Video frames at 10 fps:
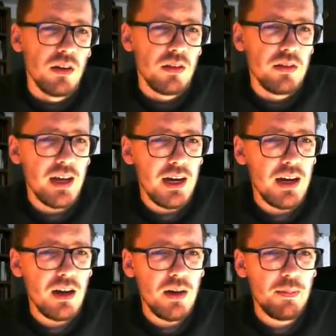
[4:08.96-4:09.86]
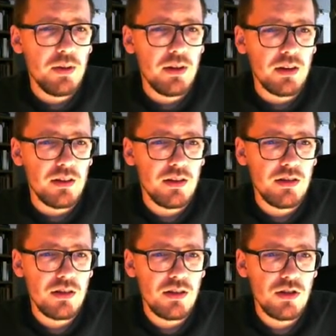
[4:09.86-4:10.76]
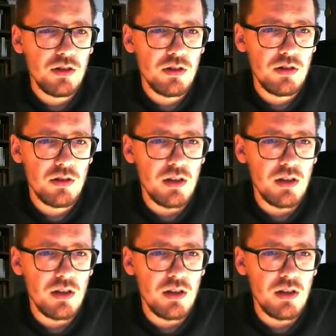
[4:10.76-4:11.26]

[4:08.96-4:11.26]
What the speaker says: Data, political decisions.